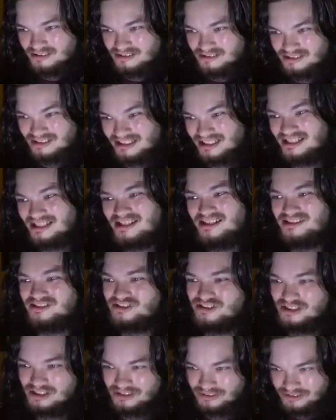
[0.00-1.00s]
like, I got
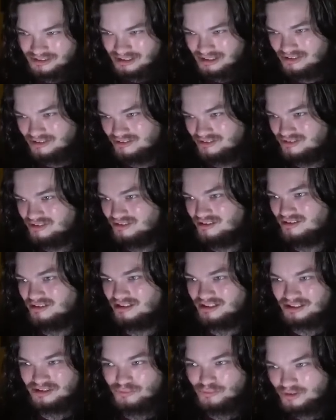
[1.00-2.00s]
shelled in here son
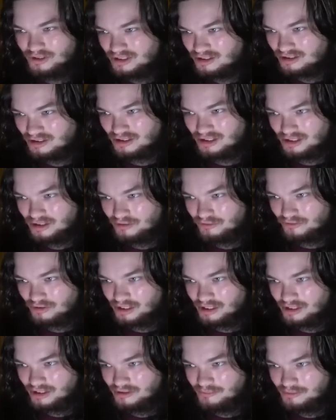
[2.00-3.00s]
like a week ago,
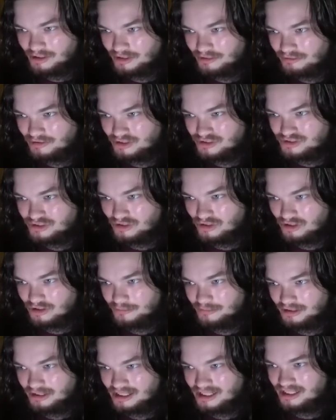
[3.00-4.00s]
right? By the Russian
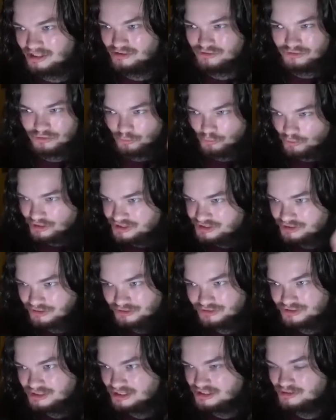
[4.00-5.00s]
army. I heard the
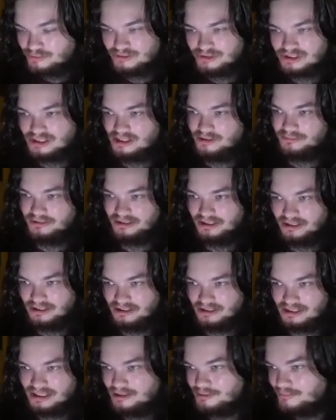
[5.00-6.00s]
whistles as it was coming
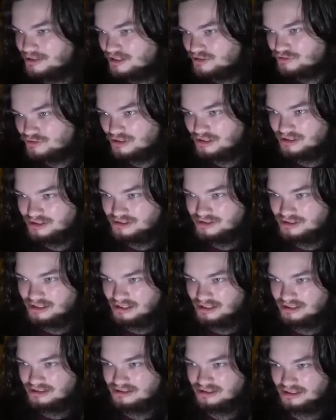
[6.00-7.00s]
in. And I'm not trying to
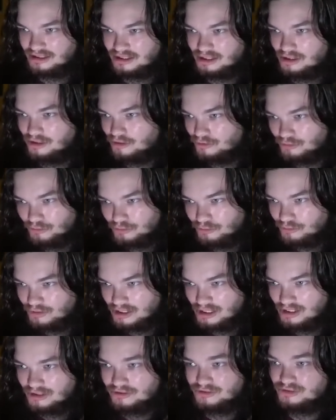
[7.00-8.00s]
say it's like, oh, who
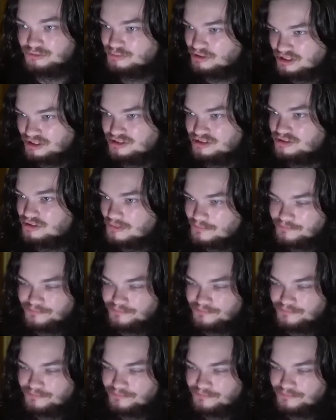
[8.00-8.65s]
cares? But it's